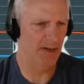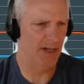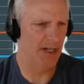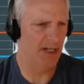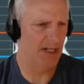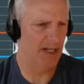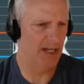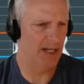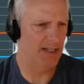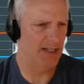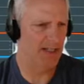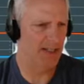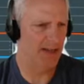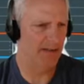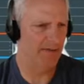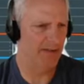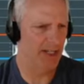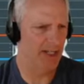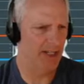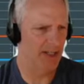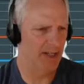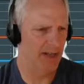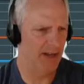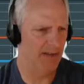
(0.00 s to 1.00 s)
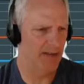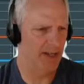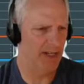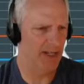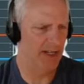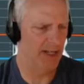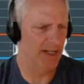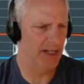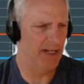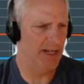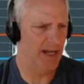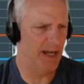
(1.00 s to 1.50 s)
at, at 77.
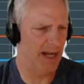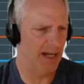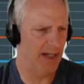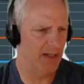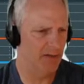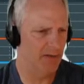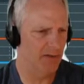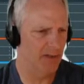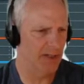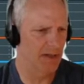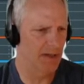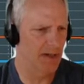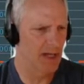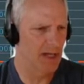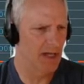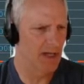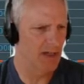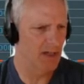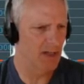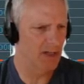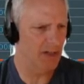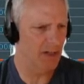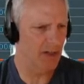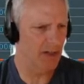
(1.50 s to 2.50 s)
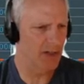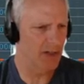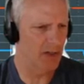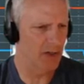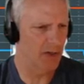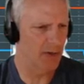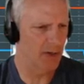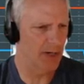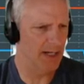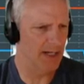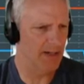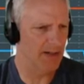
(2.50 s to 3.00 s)
It actually starts to
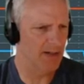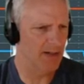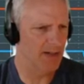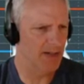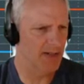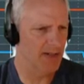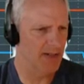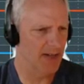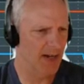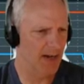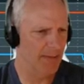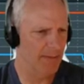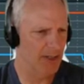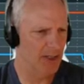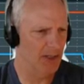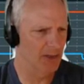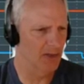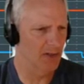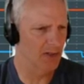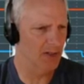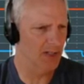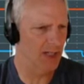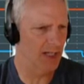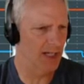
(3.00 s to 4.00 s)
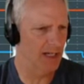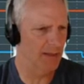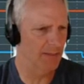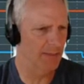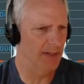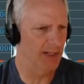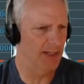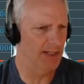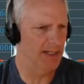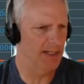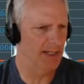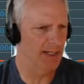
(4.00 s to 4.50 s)
trade some, it looks like,
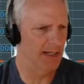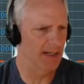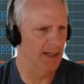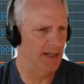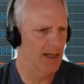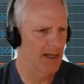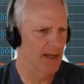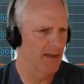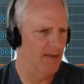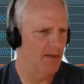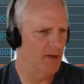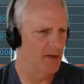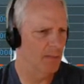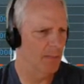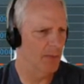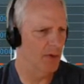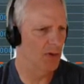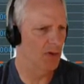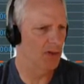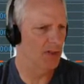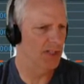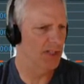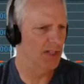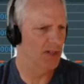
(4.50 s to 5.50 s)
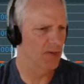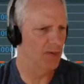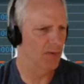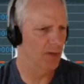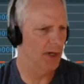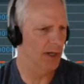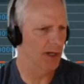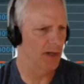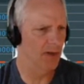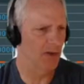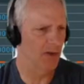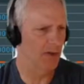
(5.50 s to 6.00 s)
but uh, they're pulling as
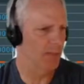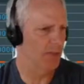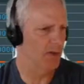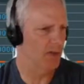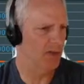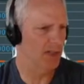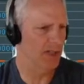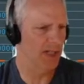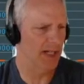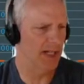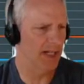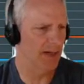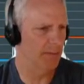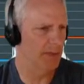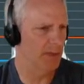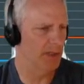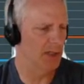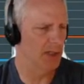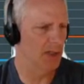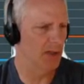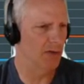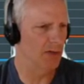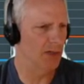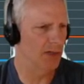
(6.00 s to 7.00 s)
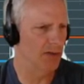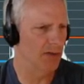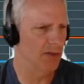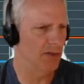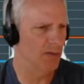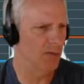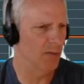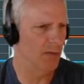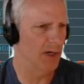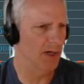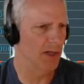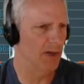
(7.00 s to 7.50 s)
well. They're pulling down below here
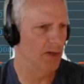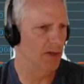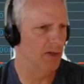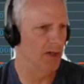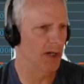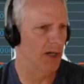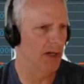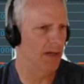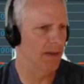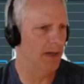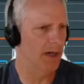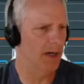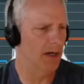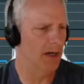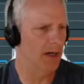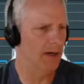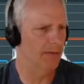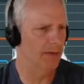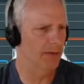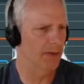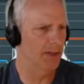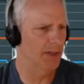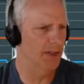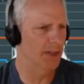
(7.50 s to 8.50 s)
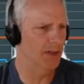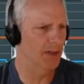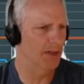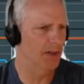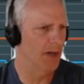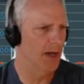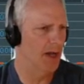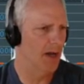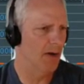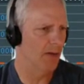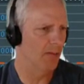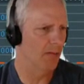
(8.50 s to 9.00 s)
as well. They're on the offer here.
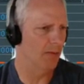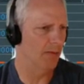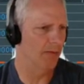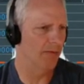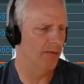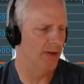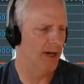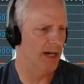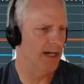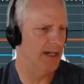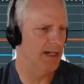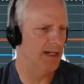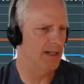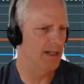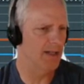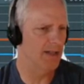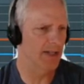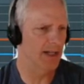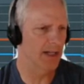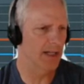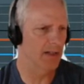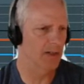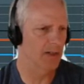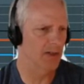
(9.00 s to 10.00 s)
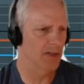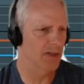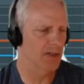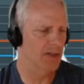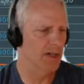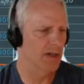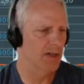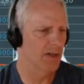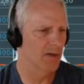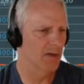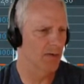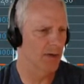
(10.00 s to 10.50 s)
We're finding sellers,
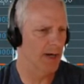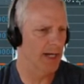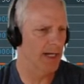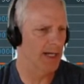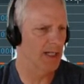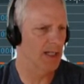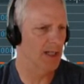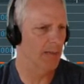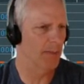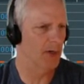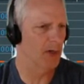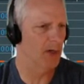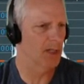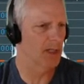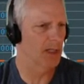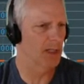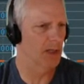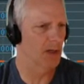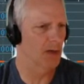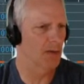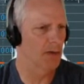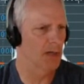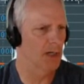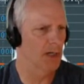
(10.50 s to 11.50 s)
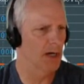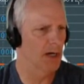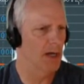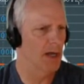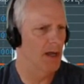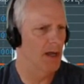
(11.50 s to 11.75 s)
dragging the market lower.